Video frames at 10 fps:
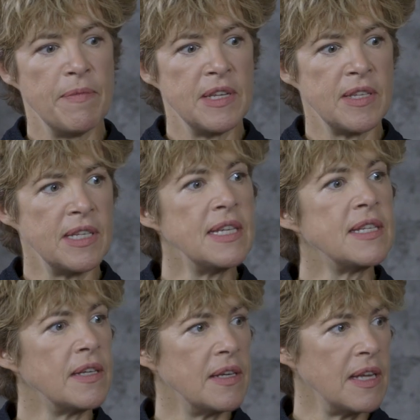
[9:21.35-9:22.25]
this
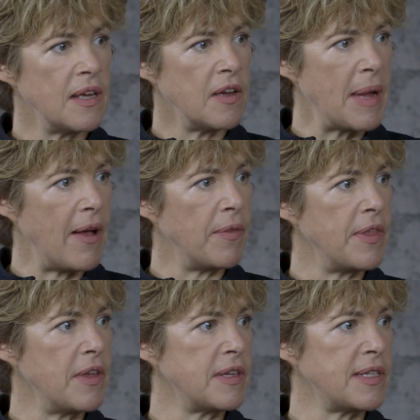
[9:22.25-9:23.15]
season about
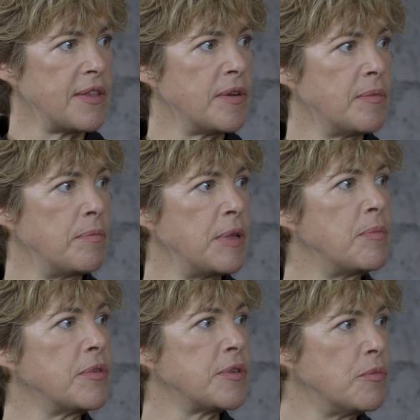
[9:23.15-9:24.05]
the Southern
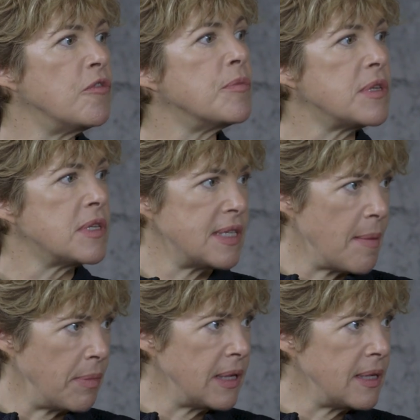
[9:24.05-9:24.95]
People's Movement
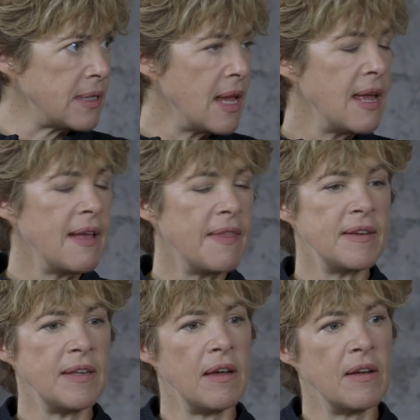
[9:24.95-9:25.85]
assemblies
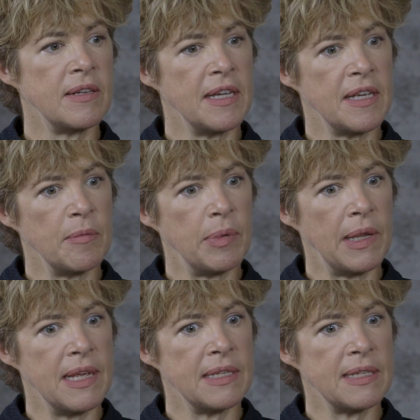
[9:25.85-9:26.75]
that are taking
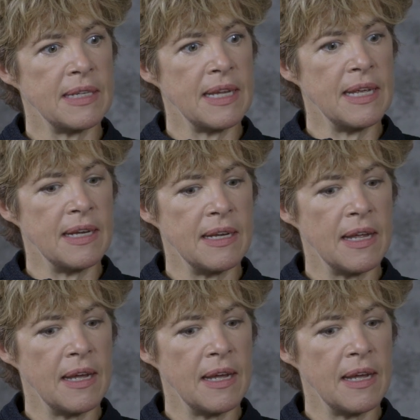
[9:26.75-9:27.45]
place in